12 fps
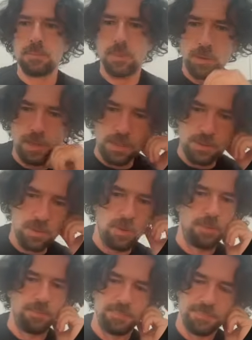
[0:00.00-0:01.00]
okay,
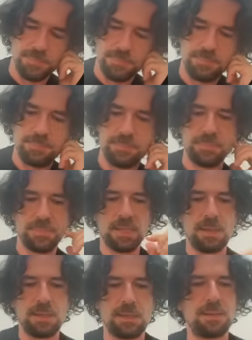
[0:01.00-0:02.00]
so
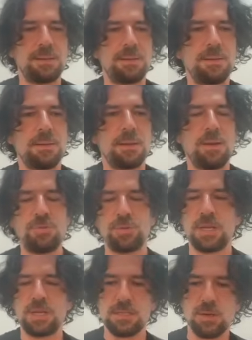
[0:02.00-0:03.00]
a few
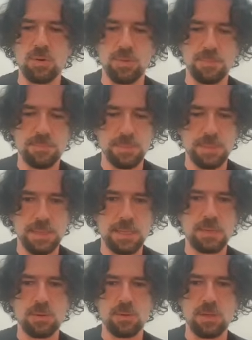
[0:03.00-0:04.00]
days ago,
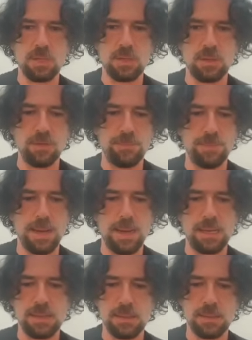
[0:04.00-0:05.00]
a colleague of
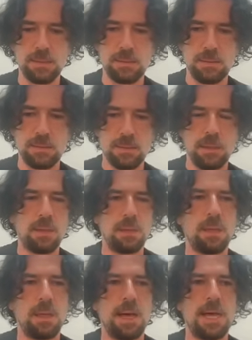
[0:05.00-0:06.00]
mine
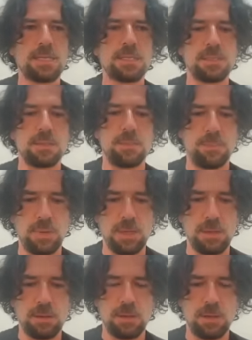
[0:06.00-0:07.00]
asked
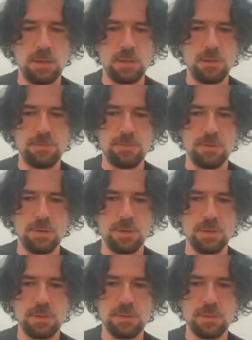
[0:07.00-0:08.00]
me
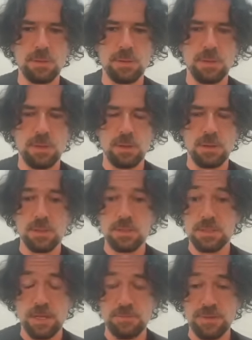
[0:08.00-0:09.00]
for
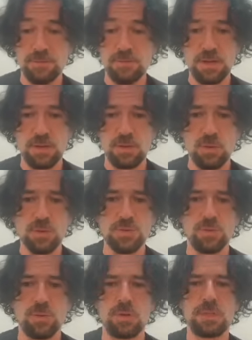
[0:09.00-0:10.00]
something very
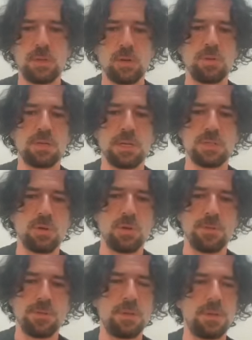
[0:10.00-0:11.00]
useful in the context
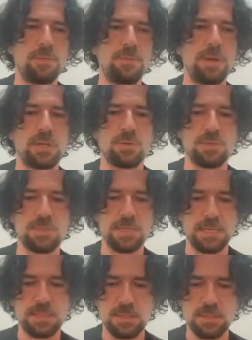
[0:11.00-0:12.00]
of the vector
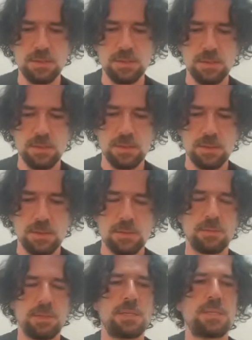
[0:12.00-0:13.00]
sets.
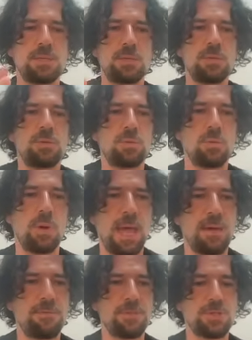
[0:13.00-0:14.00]
That is to
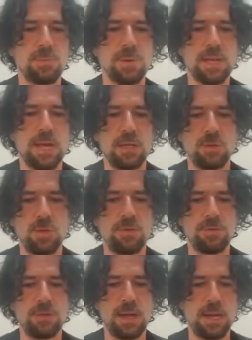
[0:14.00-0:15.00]
have some kind
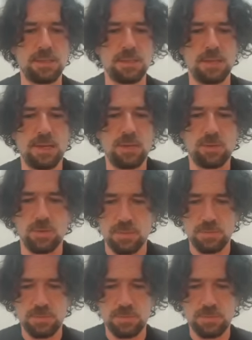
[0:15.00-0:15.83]
of iterator.